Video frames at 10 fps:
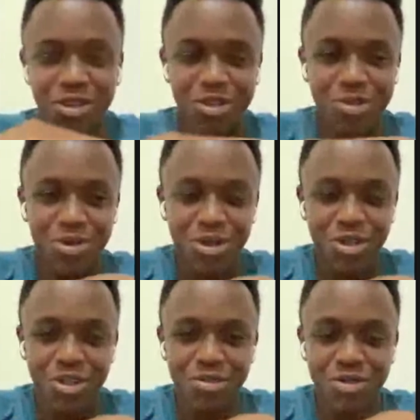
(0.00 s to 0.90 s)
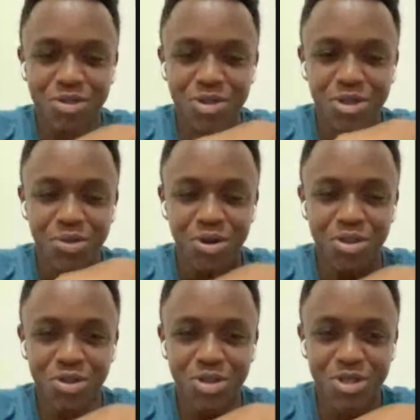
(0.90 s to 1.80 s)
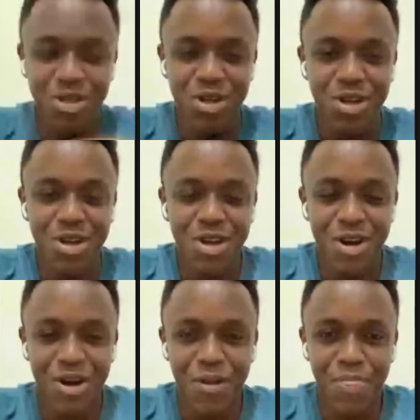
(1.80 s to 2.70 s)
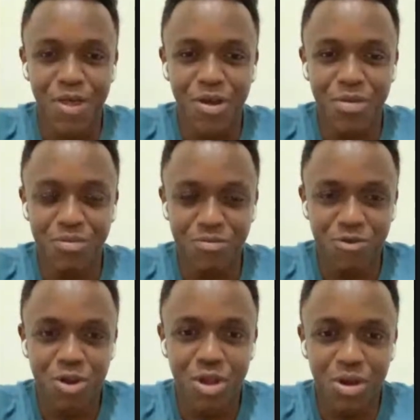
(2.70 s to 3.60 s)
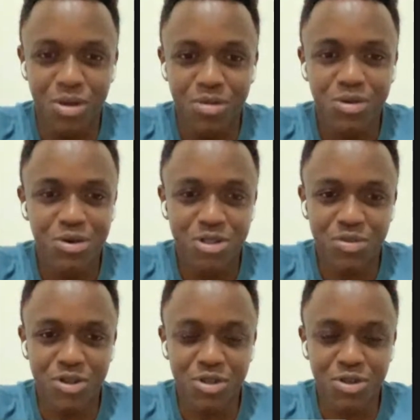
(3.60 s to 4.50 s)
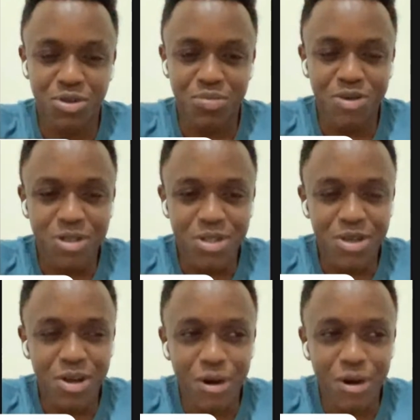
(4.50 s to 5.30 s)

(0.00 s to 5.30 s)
These coding interviews questions are really controversial topics.